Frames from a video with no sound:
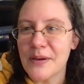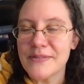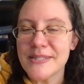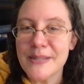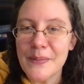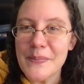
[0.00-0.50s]
have
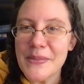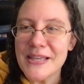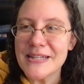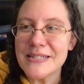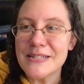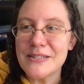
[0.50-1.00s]

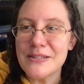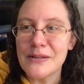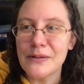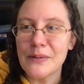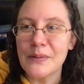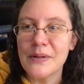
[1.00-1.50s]
something to
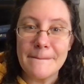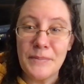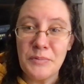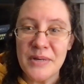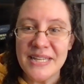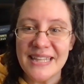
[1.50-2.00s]
do
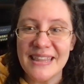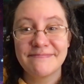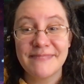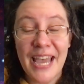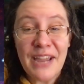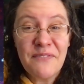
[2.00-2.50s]
with
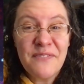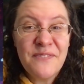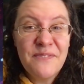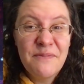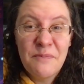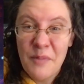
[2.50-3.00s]
I
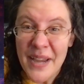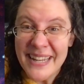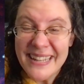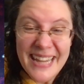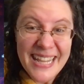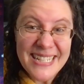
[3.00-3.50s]
read
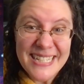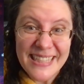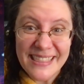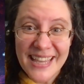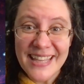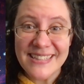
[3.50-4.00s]
19
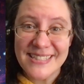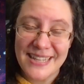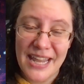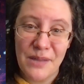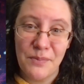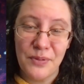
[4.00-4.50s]
things in
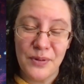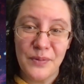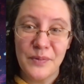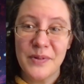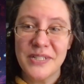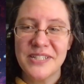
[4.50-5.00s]
April,
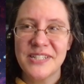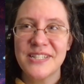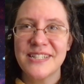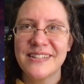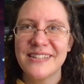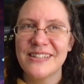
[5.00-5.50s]
which
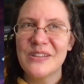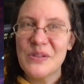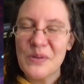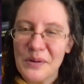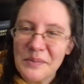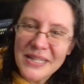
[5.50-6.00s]

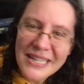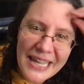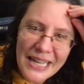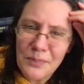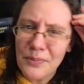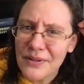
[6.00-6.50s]
normally
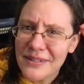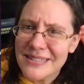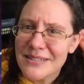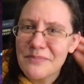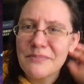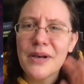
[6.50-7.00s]
April
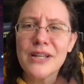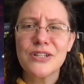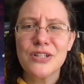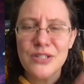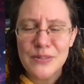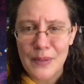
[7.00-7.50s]
is a
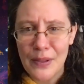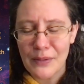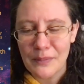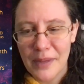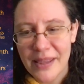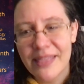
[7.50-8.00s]
much smaller
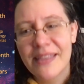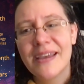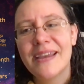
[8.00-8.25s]
month.